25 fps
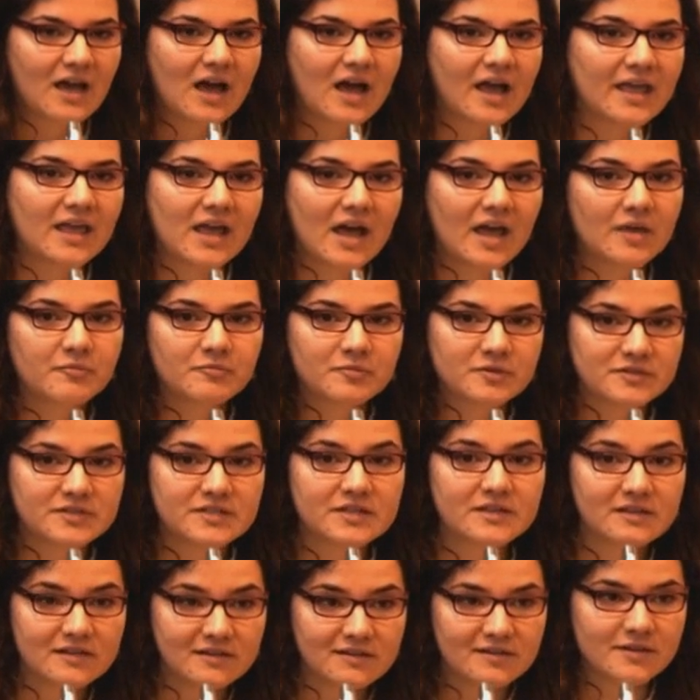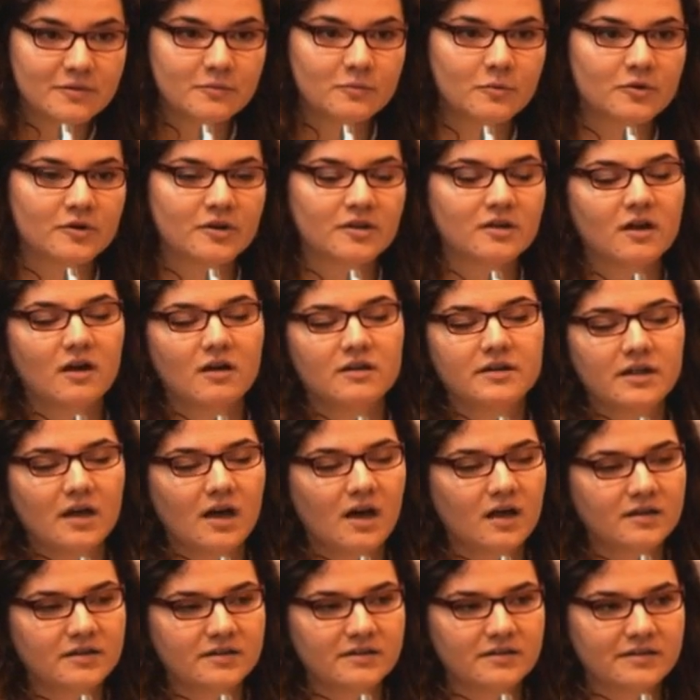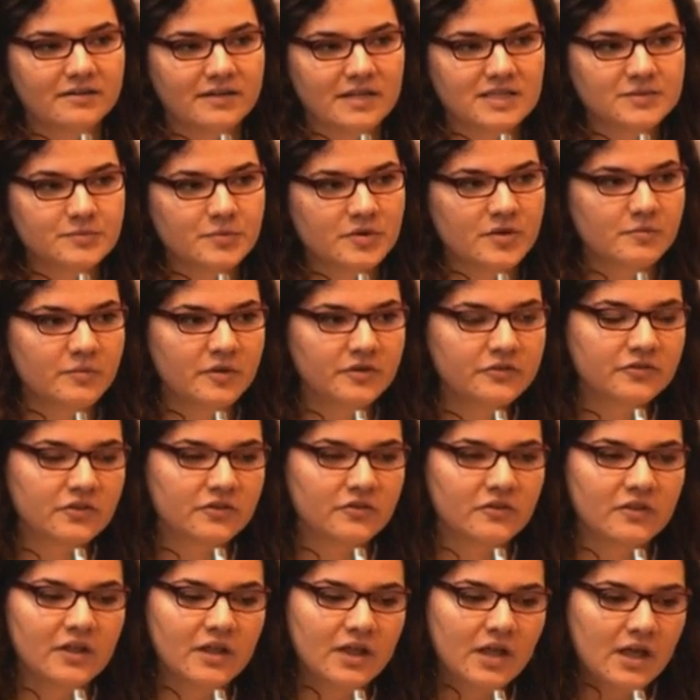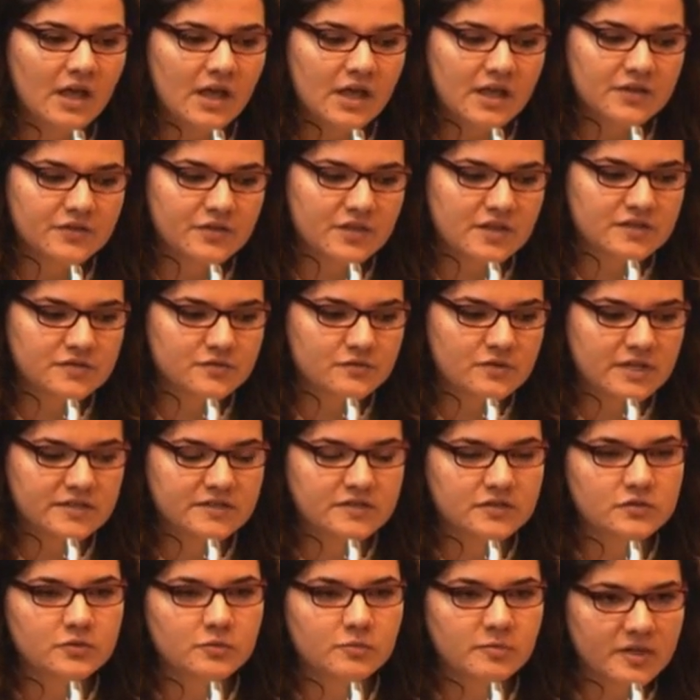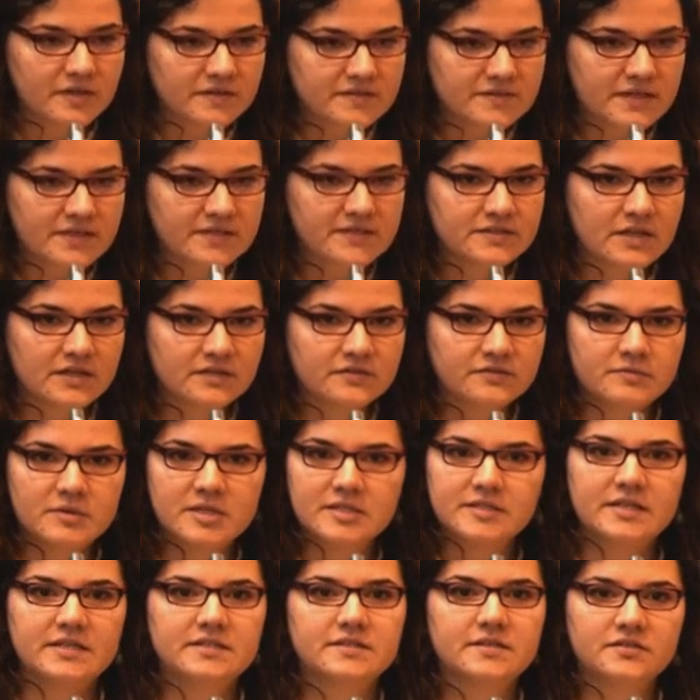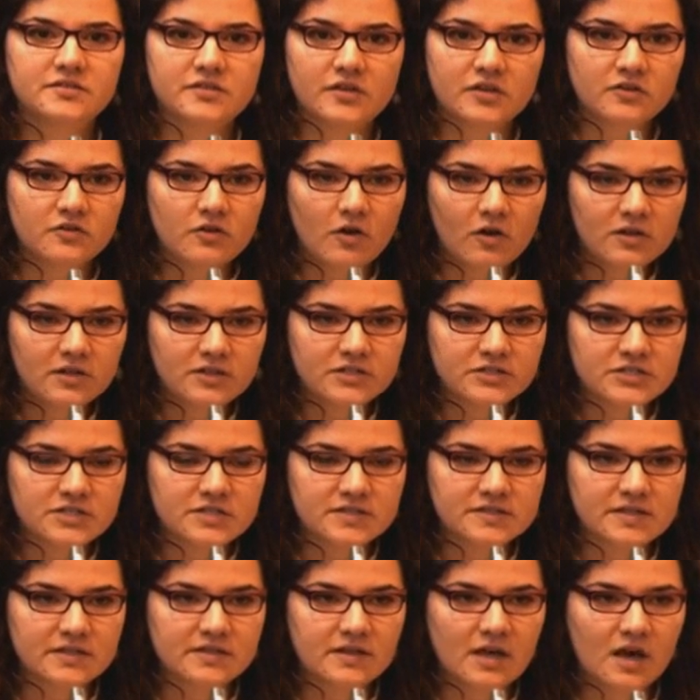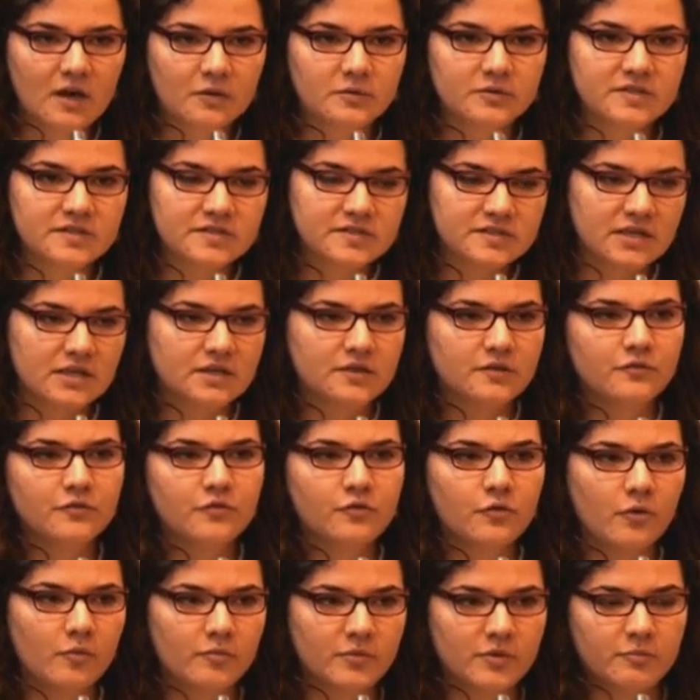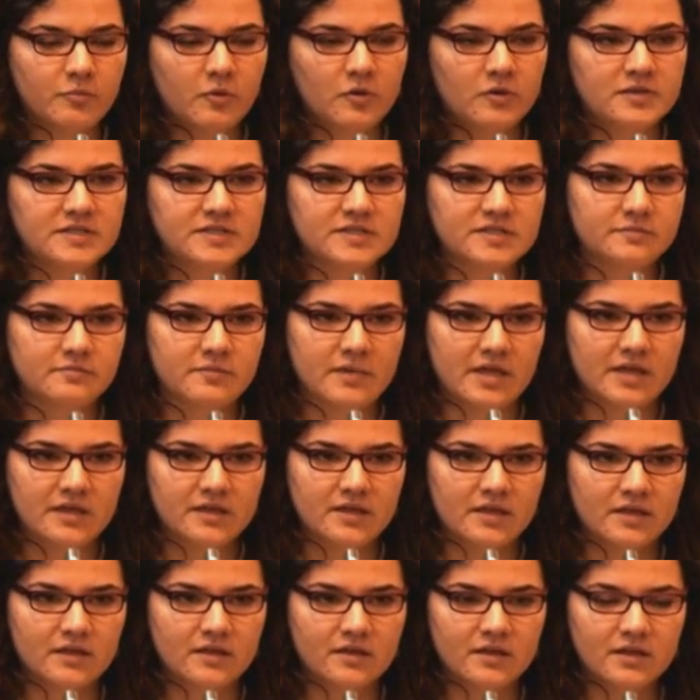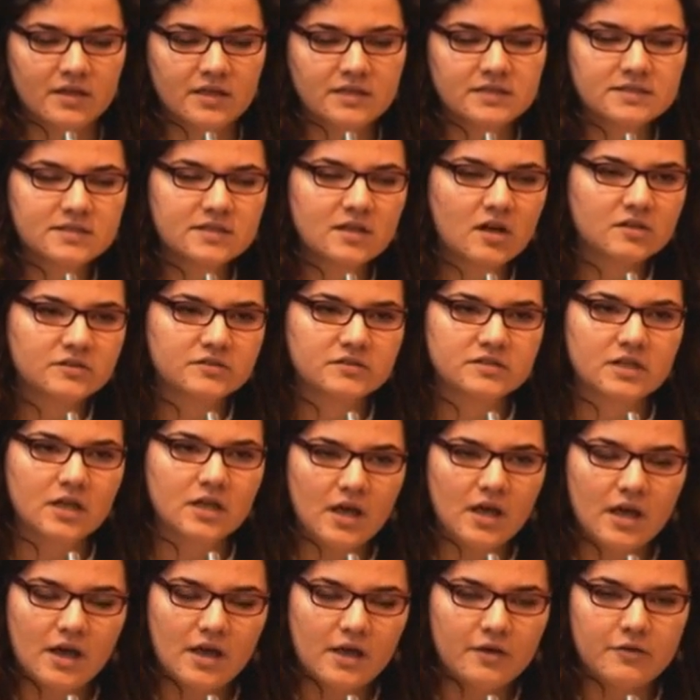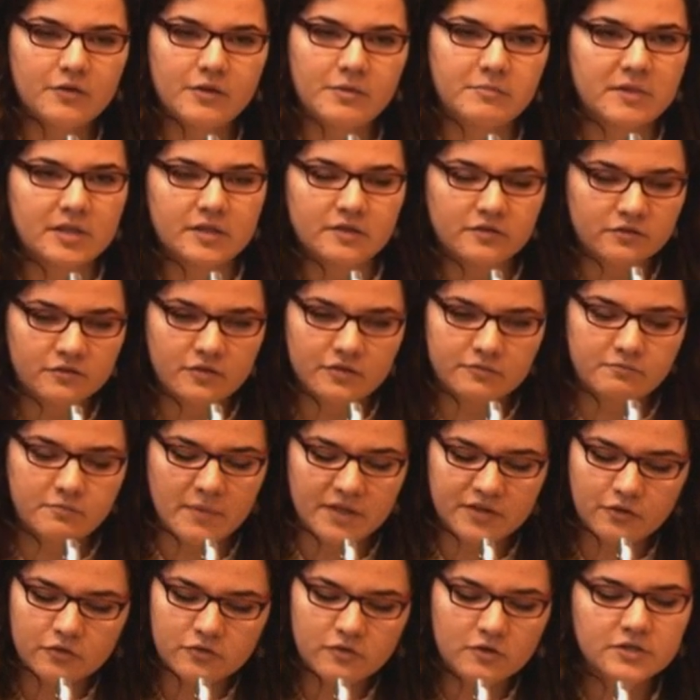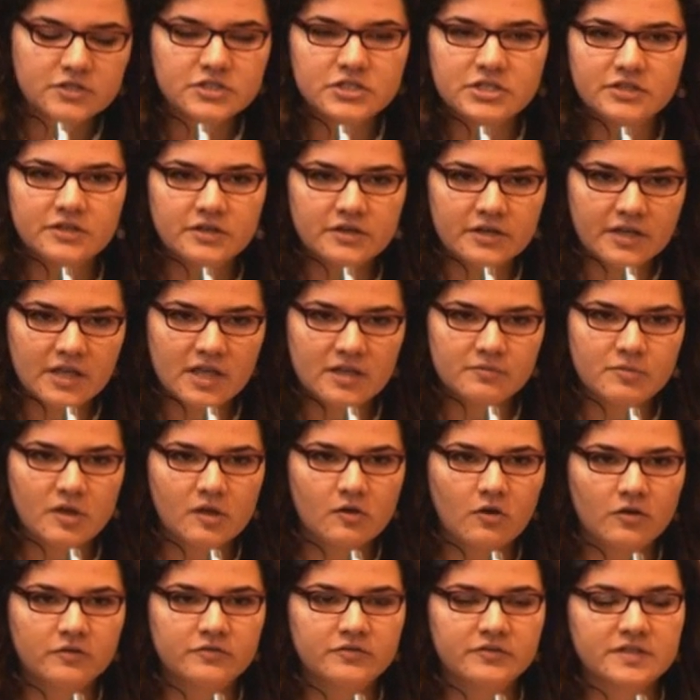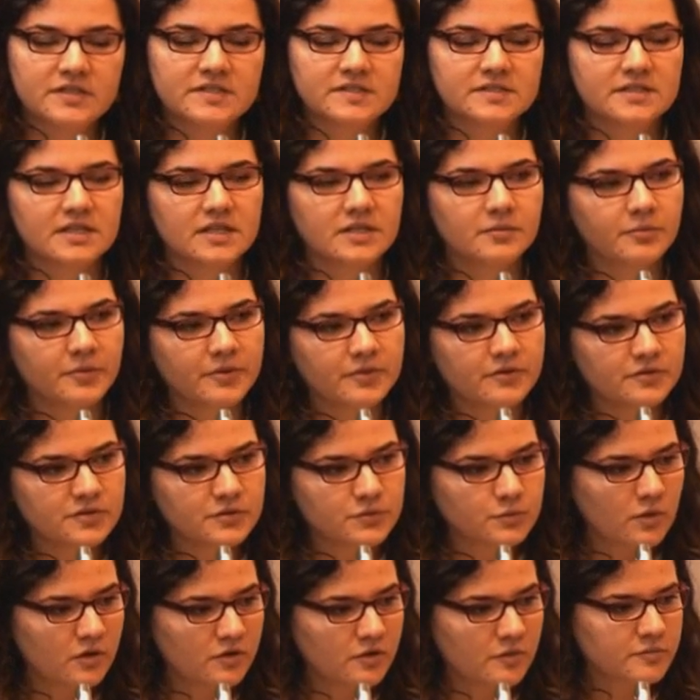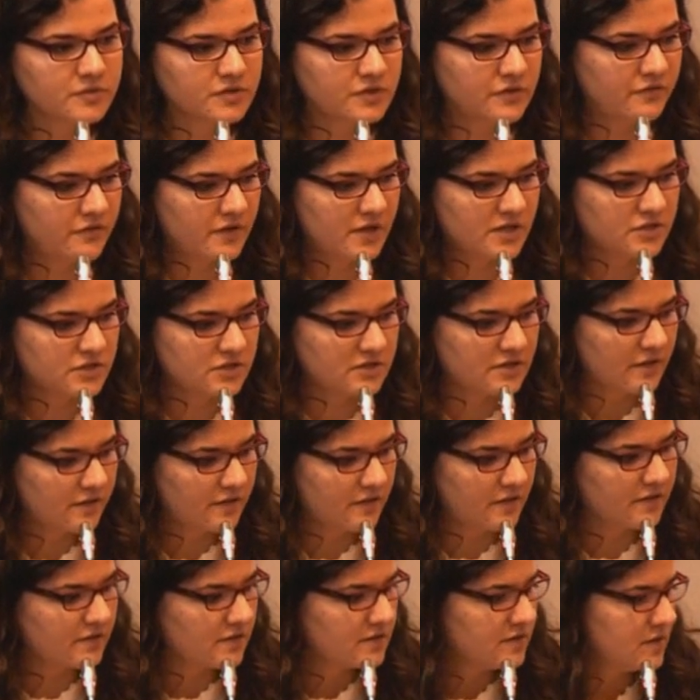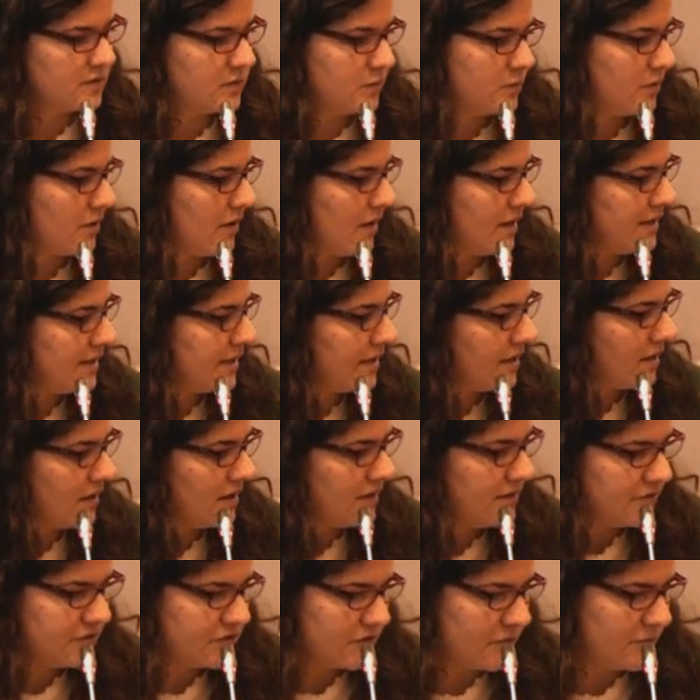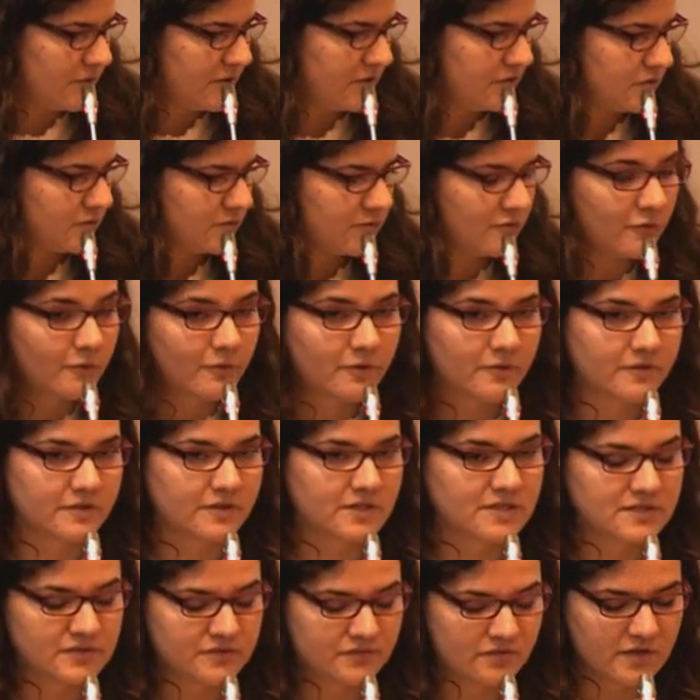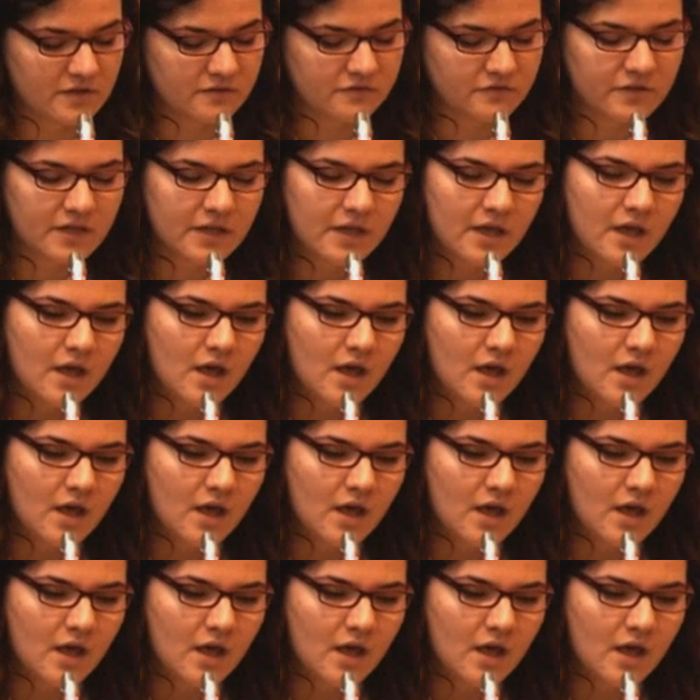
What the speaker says: I particularly work on experimental things related to big data and big data technologies and how these can inform the policy making. It's not, I mean, the methodology there can be contested, but there is one observation. I think this is where I link a little bit to Dorothy's field.